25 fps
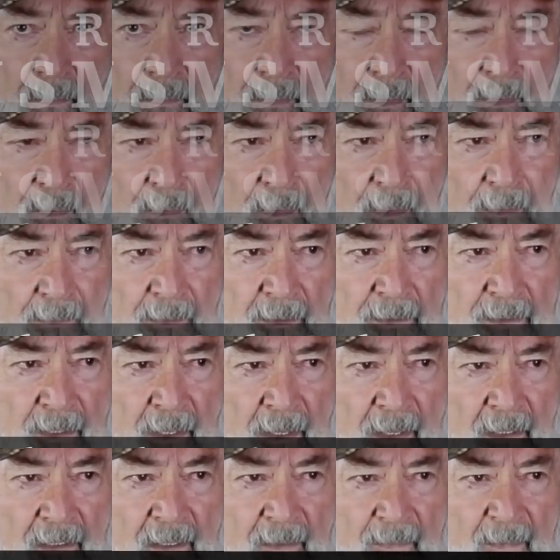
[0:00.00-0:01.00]
we're going to
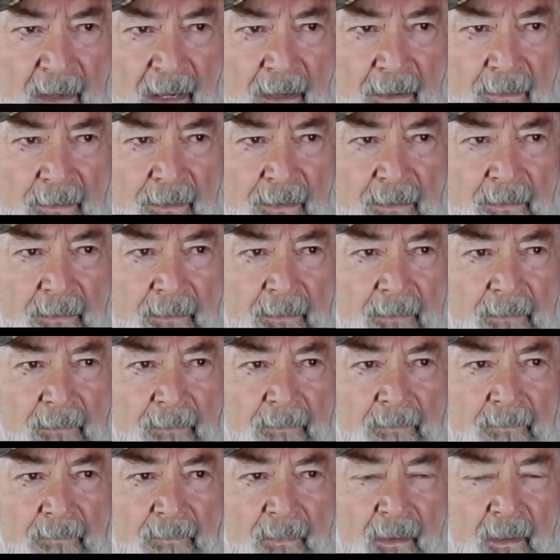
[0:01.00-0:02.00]
talk about
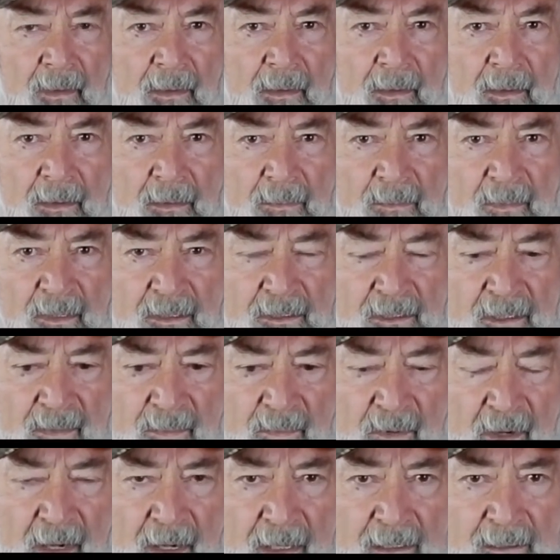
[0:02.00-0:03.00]
muzzle
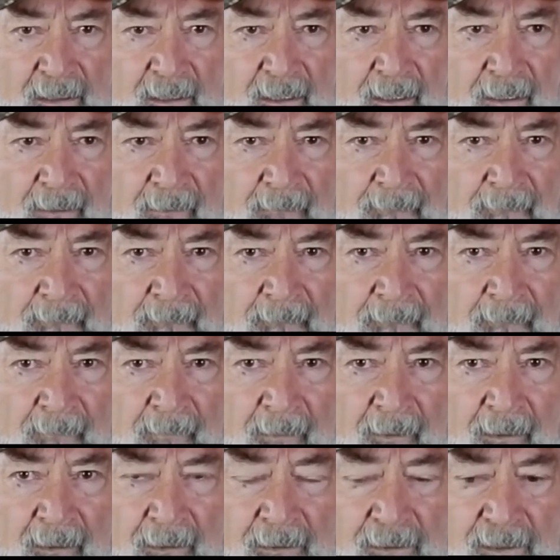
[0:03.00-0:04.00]
brakes
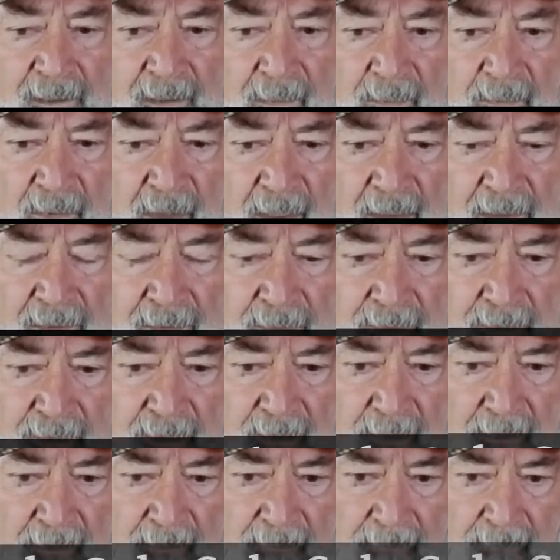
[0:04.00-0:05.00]
and suppressors.